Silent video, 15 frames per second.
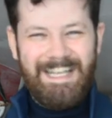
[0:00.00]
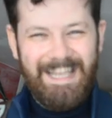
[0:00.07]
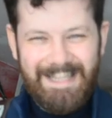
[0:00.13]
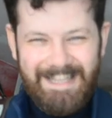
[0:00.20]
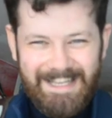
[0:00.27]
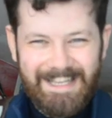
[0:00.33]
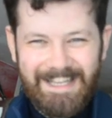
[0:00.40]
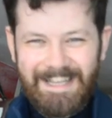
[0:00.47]
kid
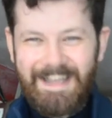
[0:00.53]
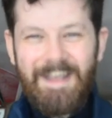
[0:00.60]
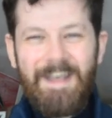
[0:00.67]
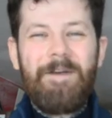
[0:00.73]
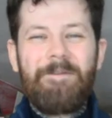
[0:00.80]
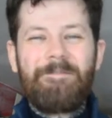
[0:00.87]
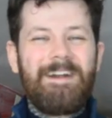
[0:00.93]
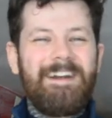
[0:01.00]

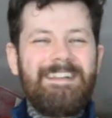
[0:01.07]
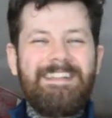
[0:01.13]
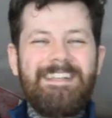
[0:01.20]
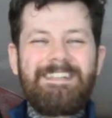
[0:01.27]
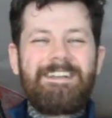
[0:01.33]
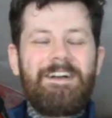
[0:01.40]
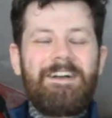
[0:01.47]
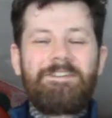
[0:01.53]
wearing
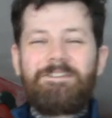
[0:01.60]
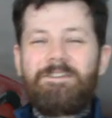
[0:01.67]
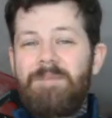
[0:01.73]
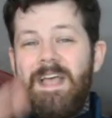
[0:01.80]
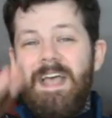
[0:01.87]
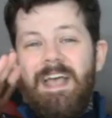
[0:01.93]
this costume.